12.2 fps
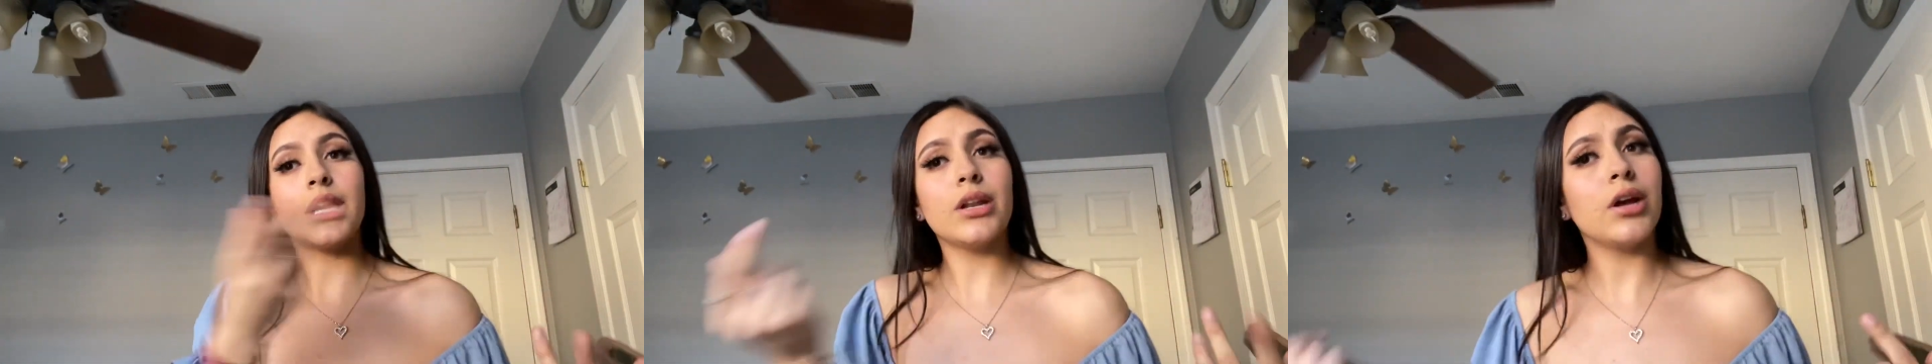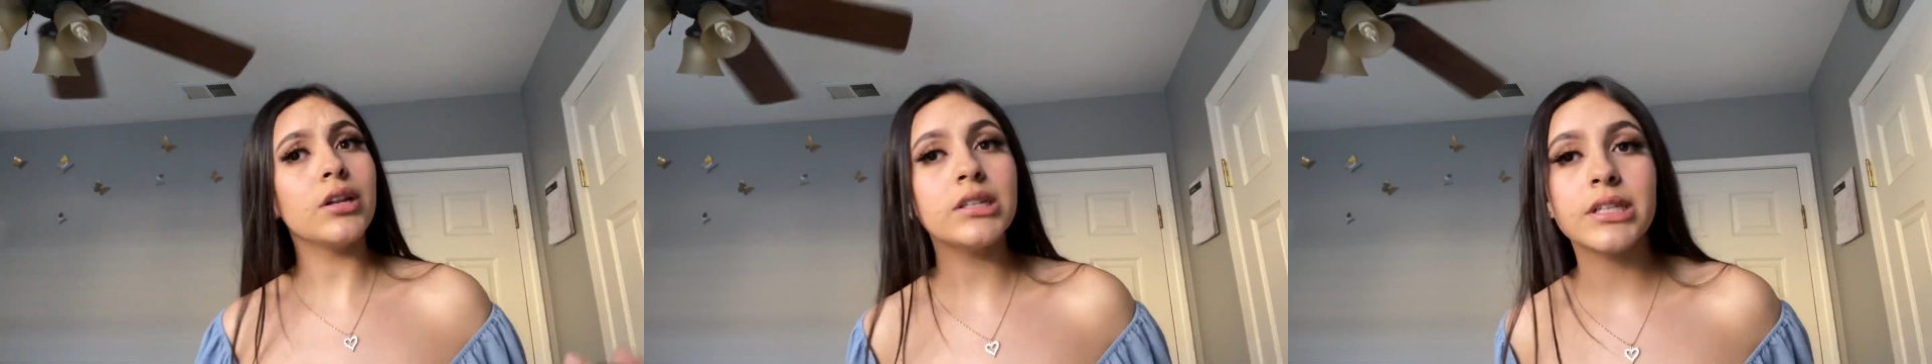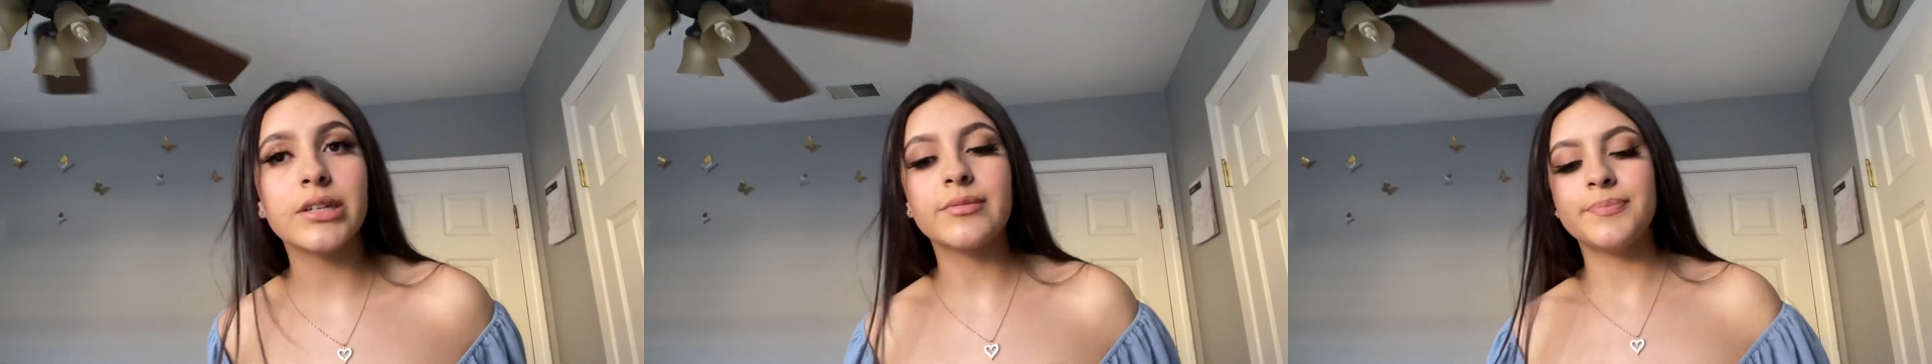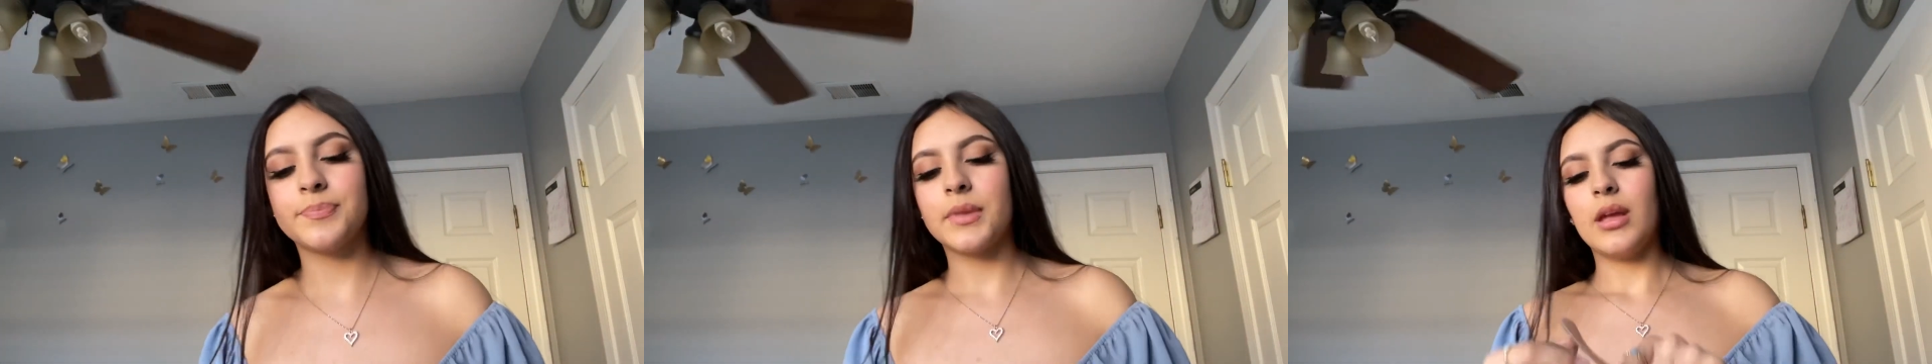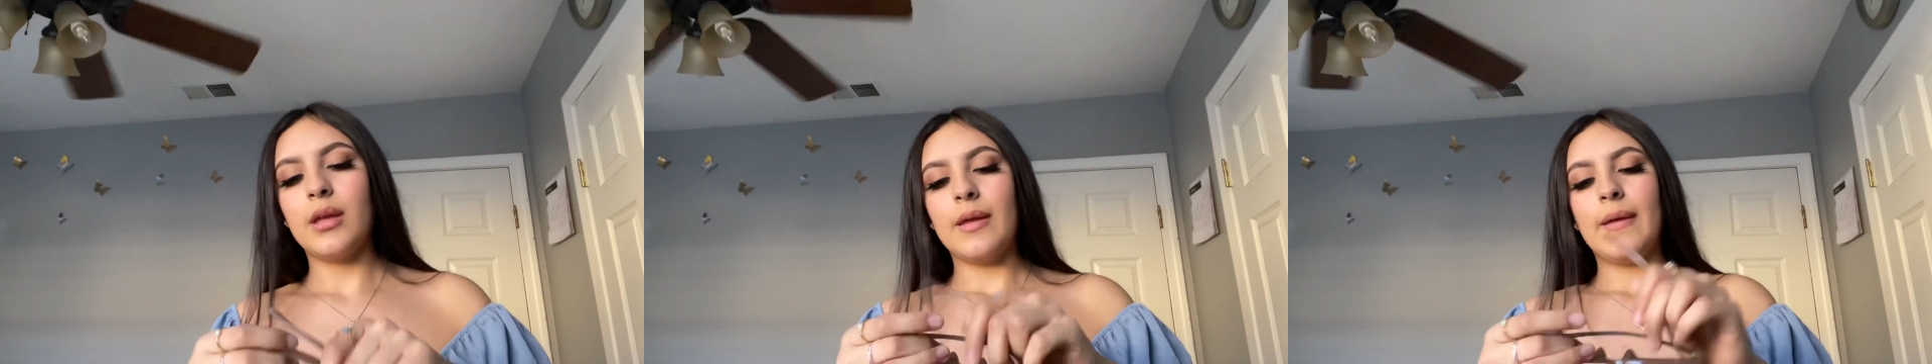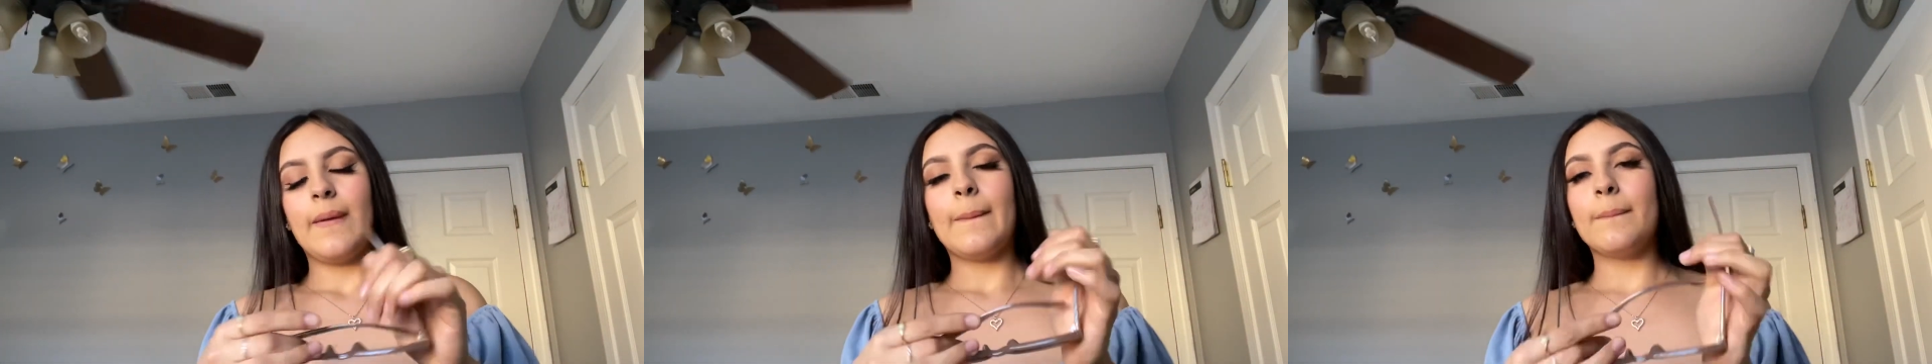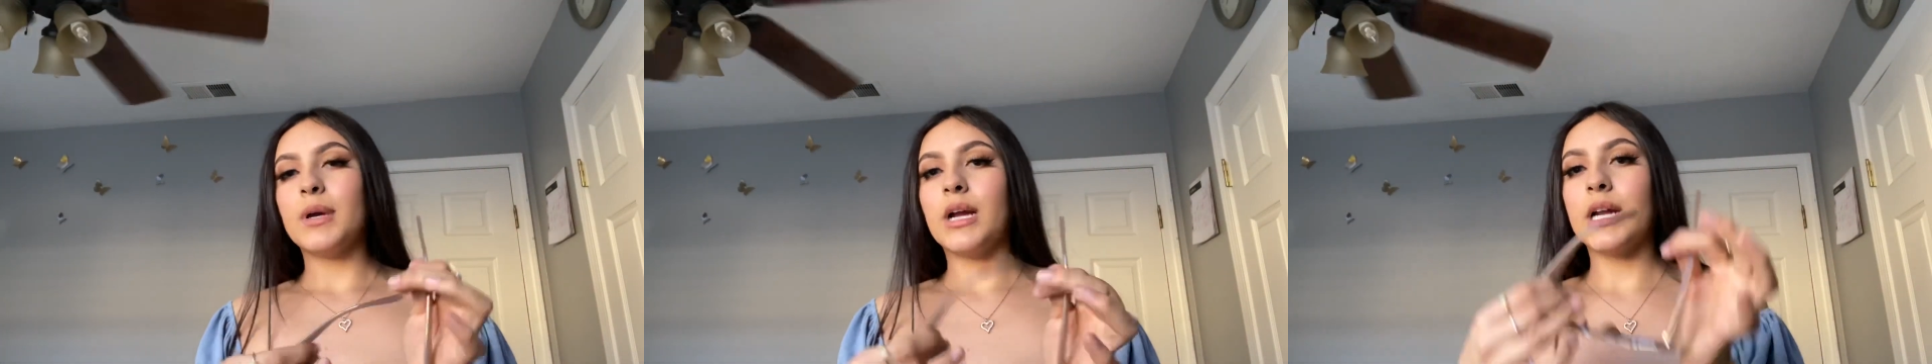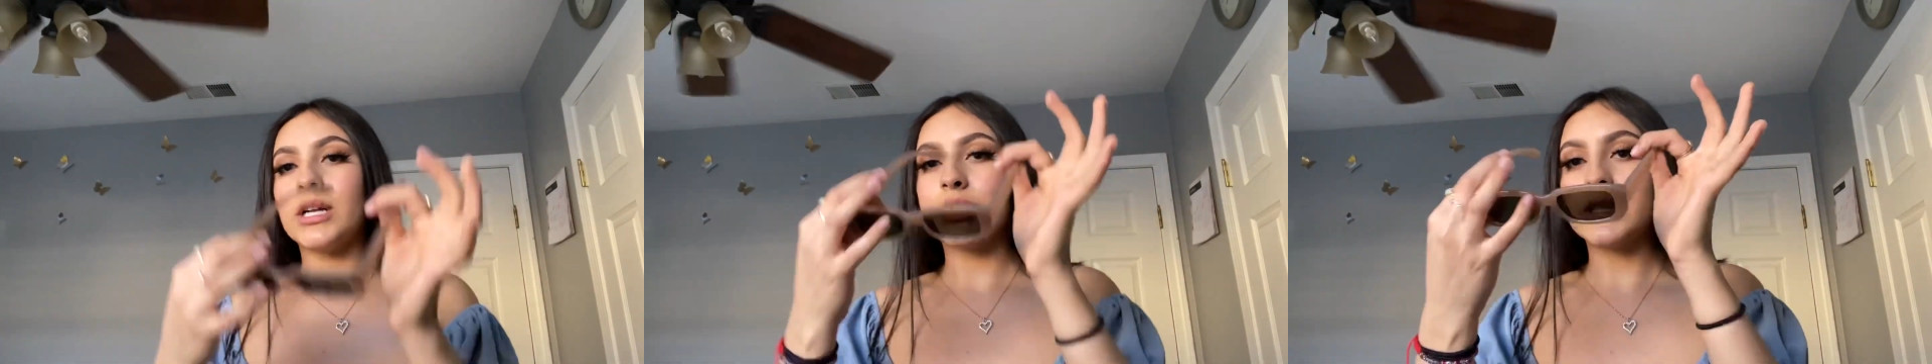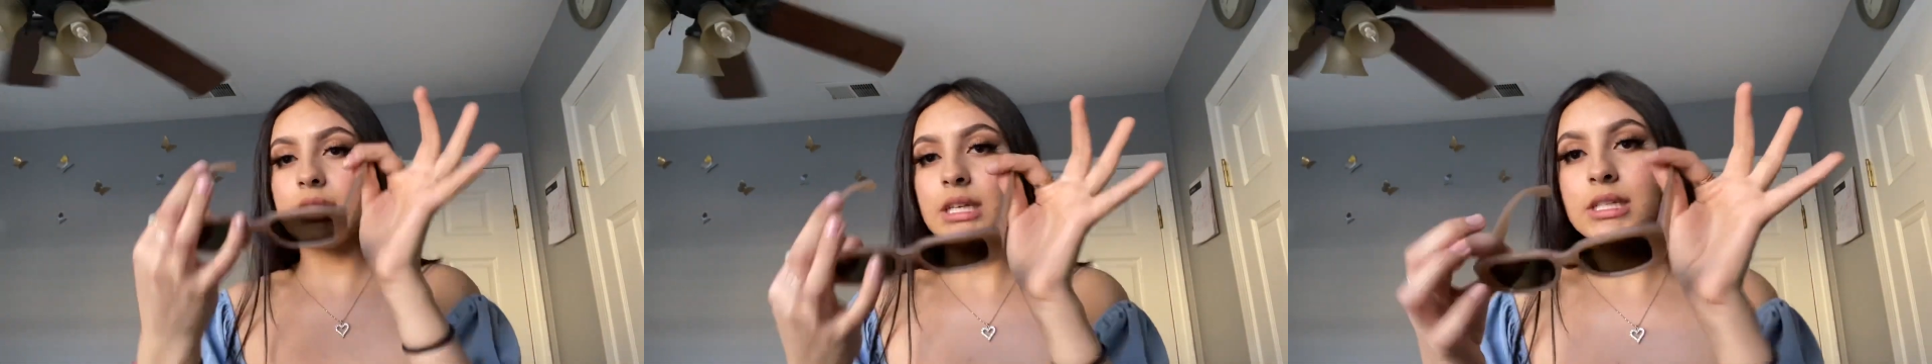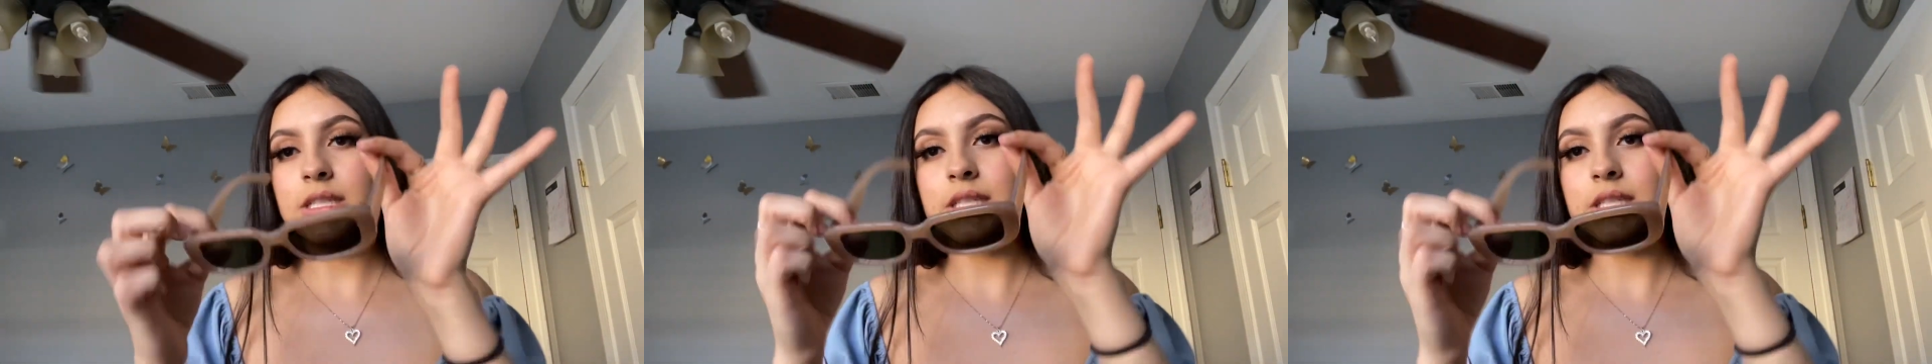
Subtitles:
of hot in here. But I got these